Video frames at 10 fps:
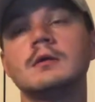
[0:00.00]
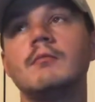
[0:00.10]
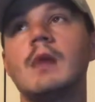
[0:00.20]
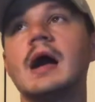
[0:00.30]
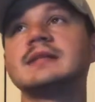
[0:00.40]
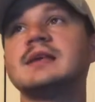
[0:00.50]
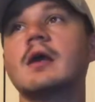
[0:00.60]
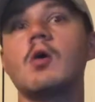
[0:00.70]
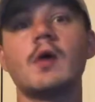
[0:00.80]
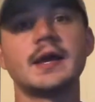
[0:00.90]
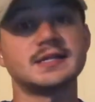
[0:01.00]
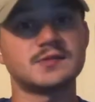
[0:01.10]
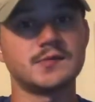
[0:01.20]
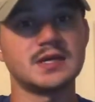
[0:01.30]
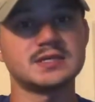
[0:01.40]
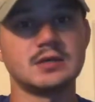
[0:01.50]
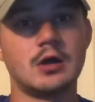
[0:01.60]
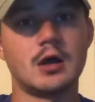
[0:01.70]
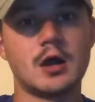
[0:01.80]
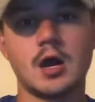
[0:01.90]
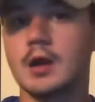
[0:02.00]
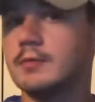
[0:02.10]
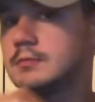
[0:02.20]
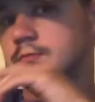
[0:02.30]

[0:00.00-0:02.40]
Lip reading: my takeaways from this are: